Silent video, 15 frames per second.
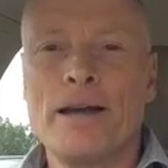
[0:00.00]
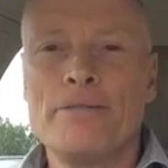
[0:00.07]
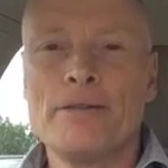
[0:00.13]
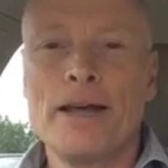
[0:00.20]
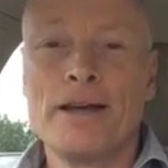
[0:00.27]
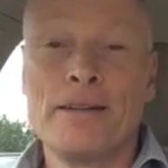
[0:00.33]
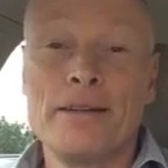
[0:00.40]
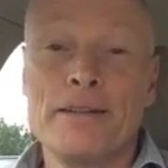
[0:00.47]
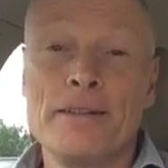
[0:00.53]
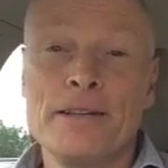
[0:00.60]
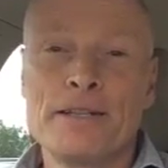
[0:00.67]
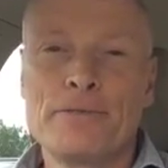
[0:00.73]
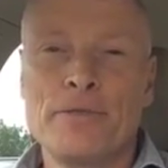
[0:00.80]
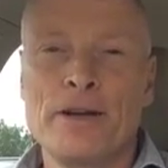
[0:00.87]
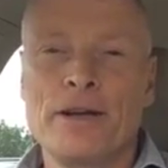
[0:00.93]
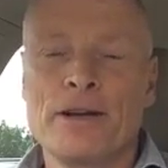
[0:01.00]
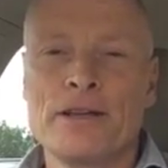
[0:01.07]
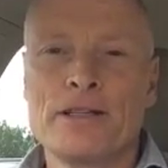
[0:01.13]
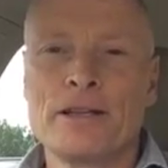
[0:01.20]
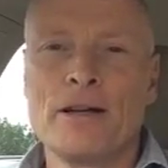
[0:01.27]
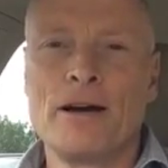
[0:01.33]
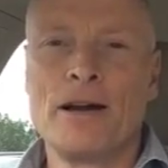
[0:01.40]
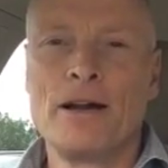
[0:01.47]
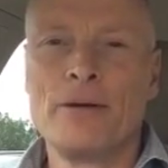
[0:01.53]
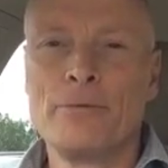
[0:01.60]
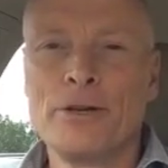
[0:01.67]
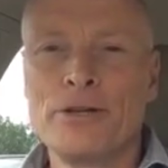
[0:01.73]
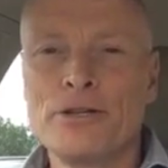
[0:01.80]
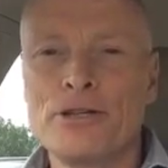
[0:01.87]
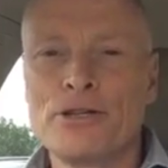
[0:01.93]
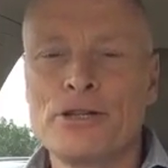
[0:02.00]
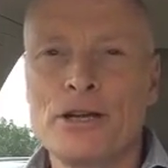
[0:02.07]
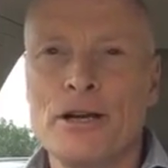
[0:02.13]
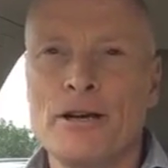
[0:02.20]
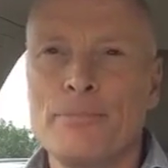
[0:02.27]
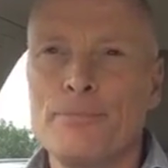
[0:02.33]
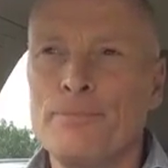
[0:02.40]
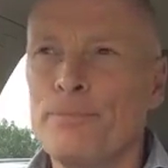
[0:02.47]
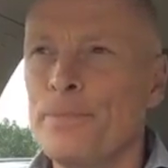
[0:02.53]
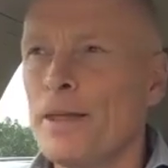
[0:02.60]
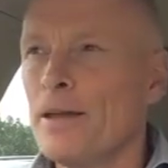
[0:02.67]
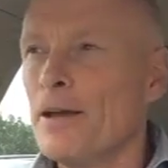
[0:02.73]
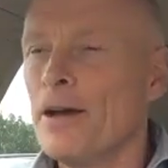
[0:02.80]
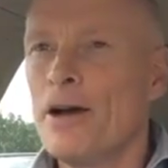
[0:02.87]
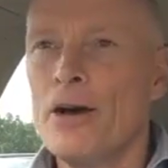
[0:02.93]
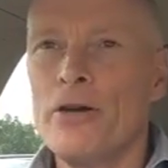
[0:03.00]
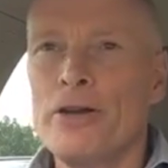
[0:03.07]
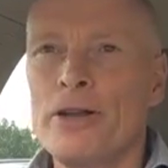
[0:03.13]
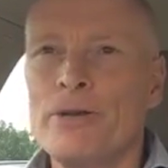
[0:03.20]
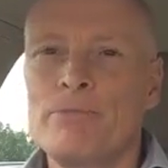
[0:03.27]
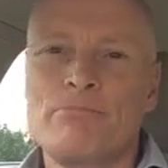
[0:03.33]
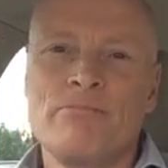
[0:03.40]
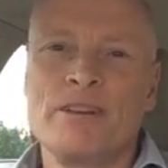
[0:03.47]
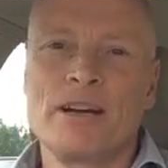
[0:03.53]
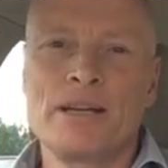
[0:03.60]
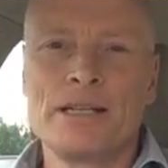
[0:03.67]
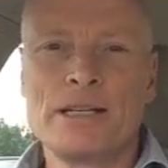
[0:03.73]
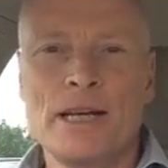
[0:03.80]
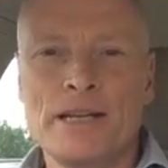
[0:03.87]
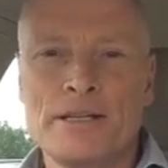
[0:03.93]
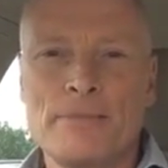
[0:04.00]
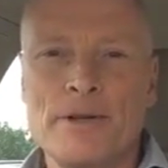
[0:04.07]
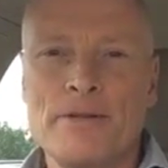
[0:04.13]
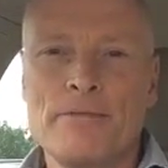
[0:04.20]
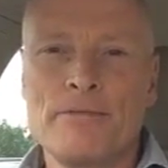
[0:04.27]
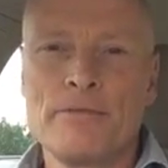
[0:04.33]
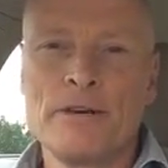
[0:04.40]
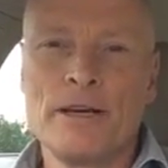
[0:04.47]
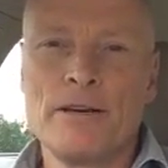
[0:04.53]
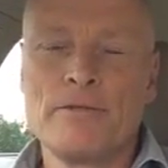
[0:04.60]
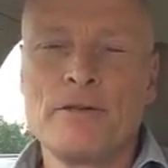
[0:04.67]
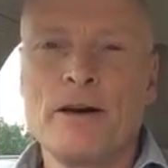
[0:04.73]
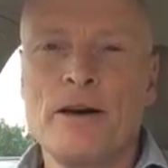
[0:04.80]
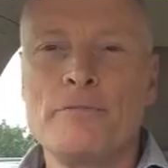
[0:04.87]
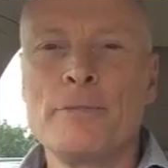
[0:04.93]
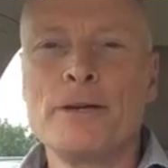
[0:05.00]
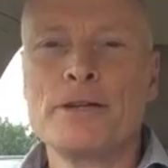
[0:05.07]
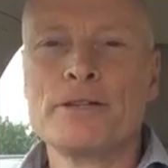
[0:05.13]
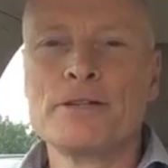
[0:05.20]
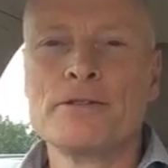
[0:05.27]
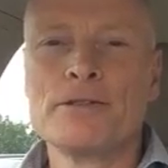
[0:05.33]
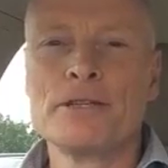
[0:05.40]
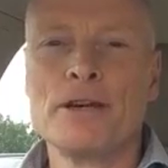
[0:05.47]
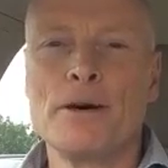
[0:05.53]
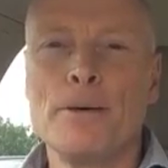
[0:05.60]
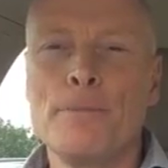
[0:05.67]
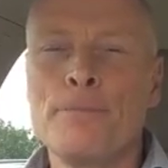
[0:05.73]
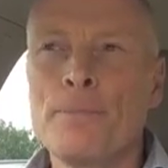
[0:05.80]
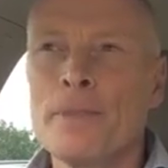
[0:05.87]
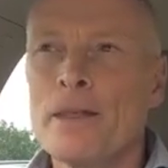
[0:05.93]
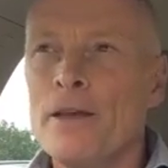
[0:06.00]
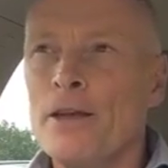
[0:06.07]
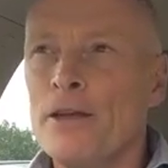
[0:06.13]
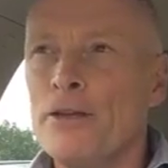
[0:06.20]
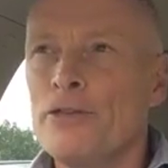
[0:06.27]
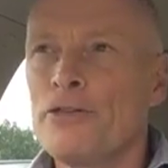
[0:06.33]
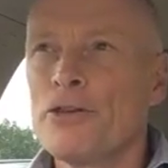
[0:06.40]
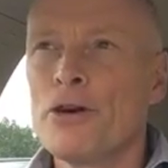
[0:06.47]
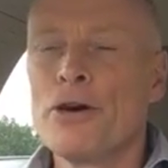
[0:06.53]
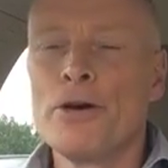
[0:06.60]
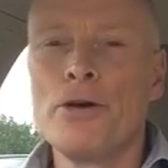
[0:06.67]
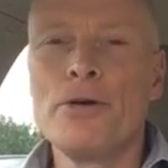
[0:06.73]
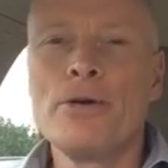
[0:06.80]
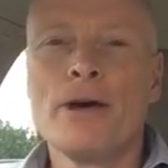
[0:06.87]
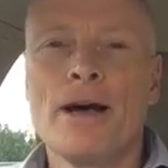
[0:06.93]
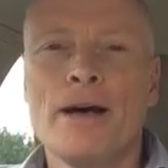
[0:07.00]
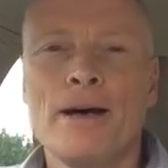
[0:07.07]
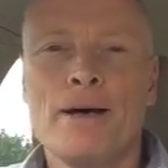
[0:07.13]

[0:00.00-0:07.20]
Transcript: have edited this video slightly, which only really takes me 5 minutes or so. So